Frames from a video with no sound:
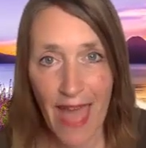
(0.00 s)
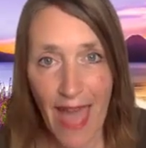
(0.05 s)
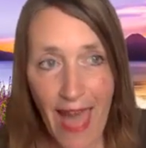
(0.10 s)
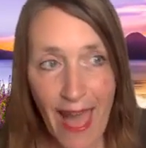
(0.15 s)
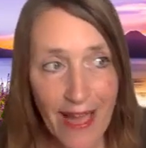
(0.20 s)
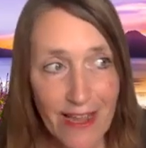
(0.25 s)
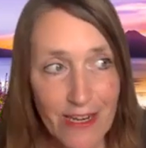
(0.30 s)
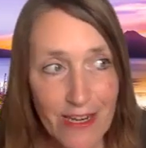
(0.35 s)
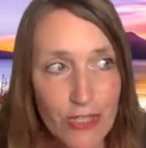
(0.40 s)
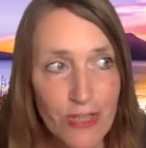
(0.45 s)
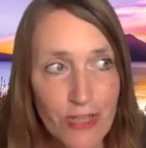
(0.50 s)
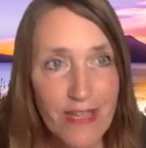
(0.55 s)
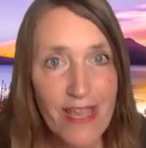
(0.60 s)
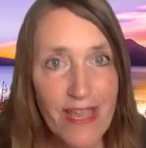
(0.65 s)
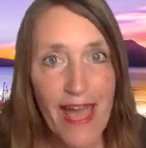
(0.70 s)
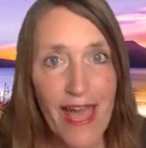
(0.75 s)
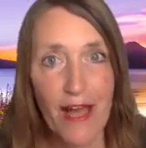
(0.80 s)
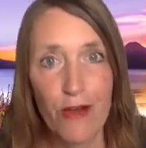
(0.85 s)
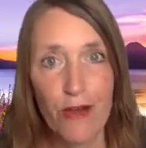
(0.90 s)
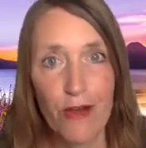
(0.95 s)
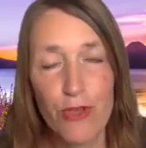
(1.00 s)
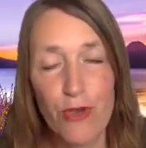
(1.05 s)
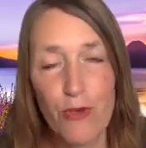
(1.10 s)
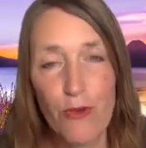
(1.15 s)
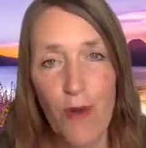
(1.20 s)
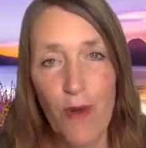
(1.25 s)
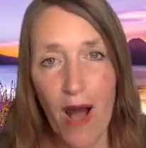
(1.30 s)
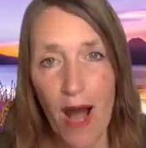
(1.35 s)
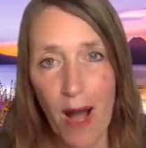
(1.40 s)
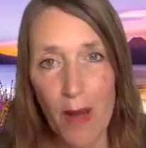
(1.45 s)
actually how
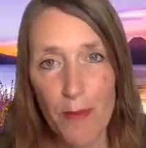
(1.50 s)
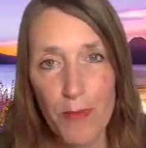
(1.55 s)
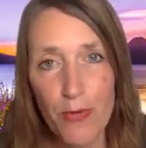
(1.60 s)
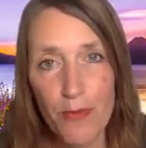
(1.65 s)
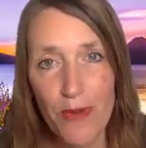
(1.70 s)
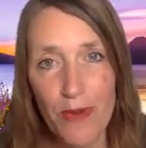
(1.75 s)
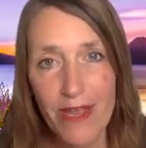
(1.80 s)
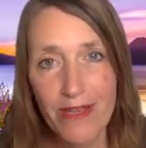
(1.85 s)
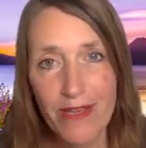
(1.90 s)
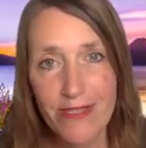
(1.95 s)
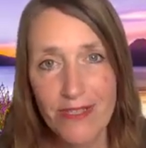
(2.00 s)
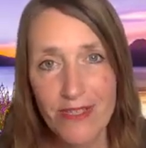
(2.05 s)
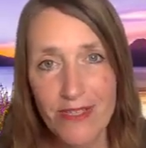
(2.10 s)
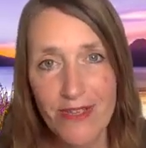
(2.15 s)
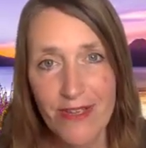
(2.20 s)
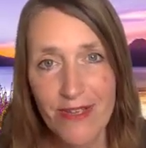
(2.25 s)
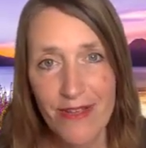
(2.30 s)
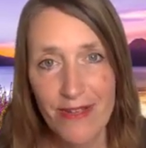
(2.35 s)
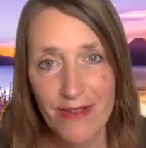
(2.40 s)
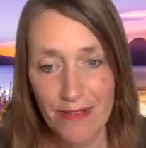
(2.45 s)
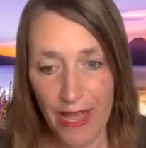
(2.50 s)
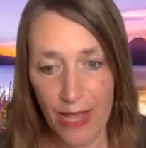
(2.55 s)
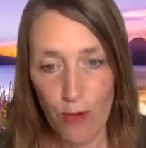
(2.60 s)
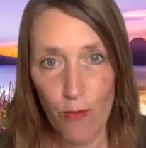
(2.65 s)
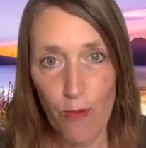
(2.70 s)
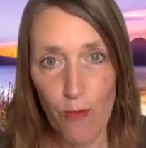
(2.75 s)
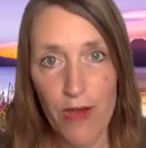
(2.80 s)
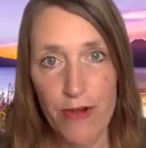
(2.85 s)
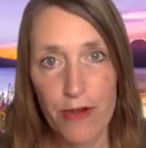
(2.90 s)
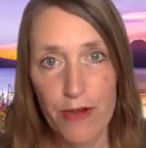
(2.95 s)
you operate.
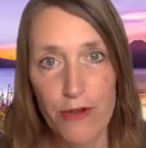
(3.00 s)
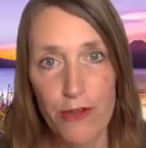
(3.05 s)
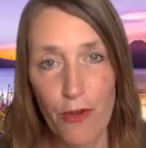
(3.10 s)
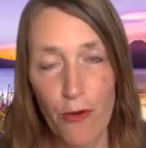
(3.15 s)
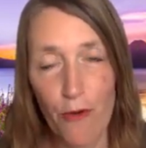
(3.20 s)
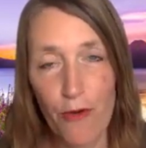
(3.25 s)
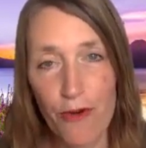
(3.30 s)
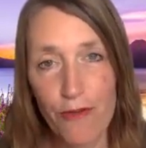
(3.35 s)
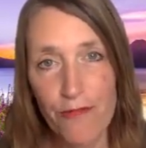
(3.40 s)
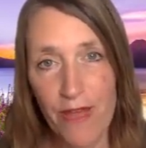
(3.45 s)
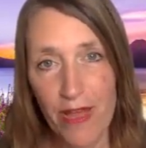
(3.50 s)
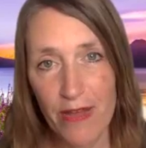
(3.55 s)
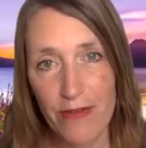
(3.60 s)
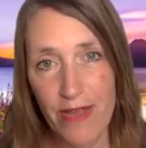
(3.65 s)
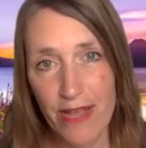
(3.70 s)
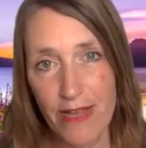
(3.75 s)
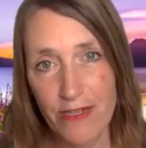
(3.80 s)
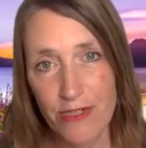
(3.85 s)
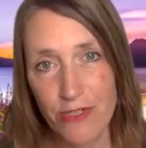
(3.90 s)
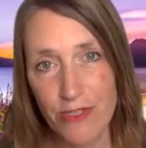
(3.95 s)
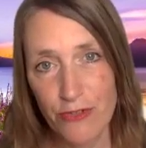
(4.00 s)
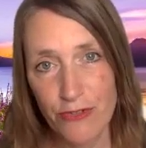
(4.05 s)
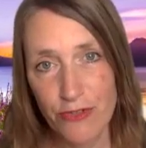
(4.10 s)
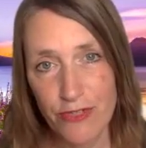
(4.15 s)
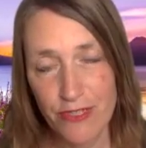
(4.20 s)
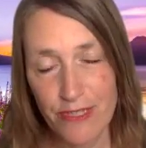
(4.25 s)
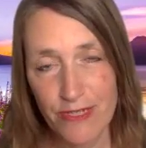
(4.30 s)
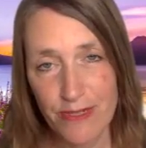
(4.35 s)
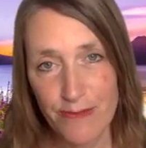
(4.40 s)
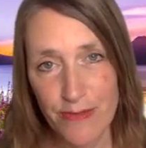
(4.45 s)
What are your foundational
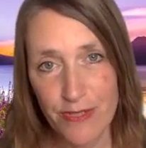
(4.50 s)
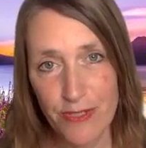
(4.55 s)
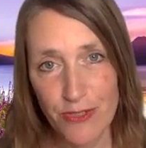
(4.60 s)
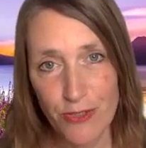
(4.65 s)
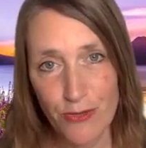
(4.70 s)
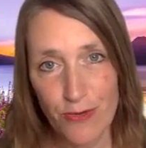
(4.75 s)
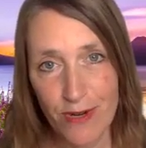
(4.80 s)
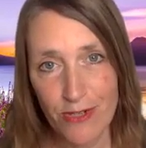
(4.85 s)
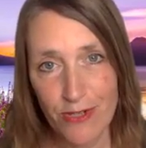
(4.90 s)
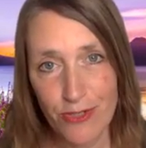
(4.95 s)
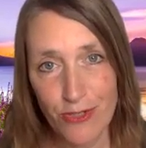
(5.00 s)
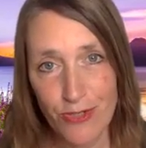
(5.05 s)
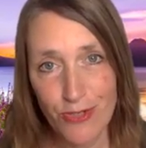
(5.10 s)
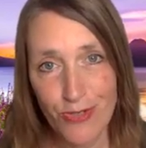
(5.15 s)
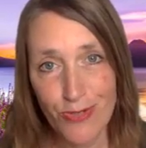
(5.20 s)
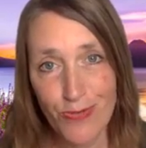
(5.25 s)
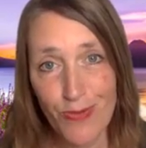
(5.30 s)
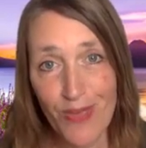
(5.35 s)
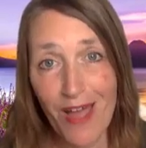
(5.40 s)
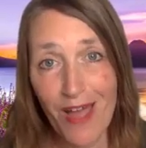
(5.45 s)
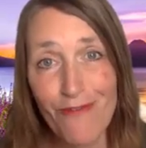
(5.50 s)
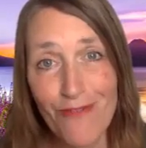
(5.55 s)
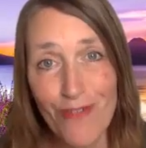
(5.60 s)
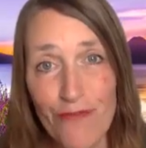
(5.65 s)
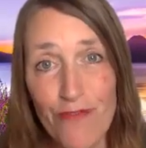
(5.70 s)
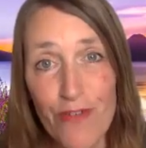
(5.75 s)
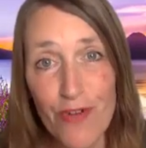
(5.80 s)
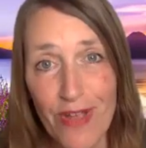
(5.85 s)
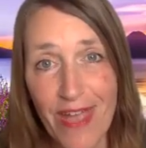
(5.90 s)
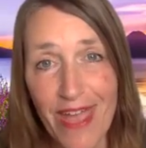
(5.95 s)
systems and structures? We
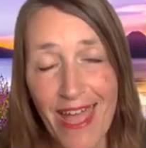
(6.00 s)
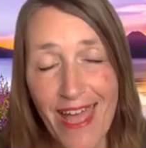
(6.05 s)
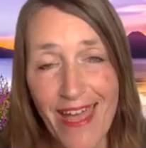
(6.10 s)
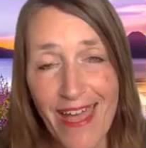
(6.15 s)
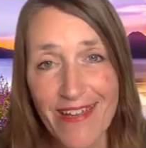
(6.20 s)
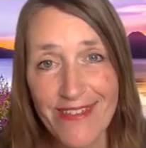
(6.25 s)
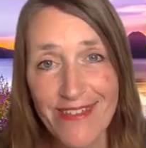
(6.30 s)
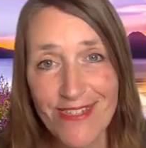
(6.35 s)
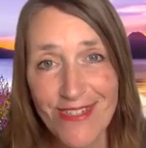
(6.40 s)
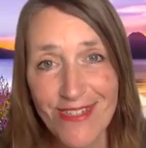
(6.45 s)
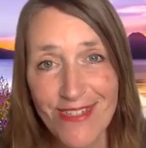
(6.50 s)
often forget,